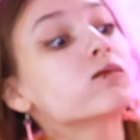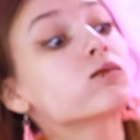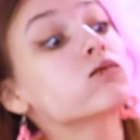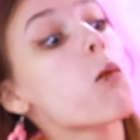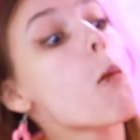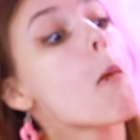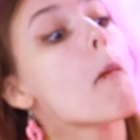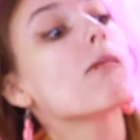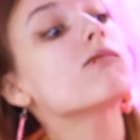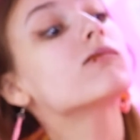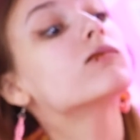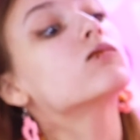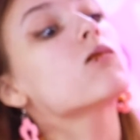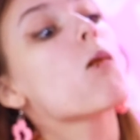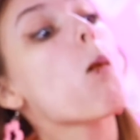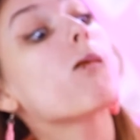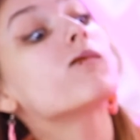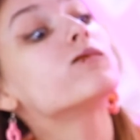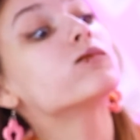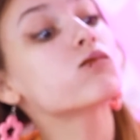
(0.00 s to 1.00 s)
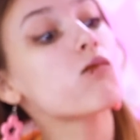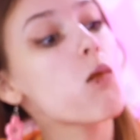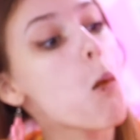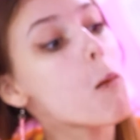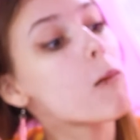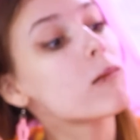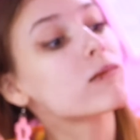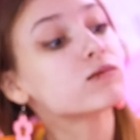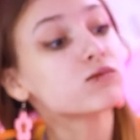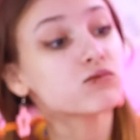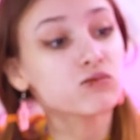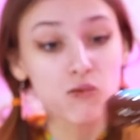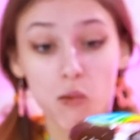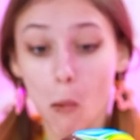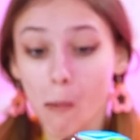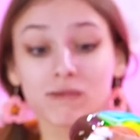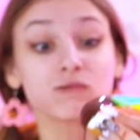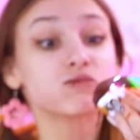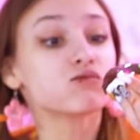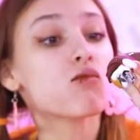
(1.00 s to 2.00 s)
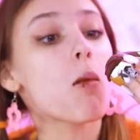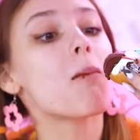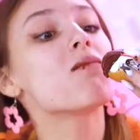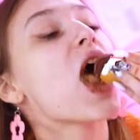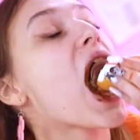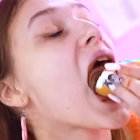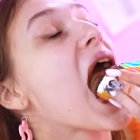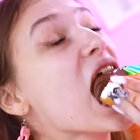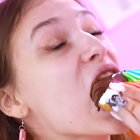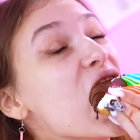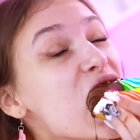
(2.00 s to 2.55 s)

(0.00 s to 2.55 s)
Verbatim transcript: All Nancy can do is laugh.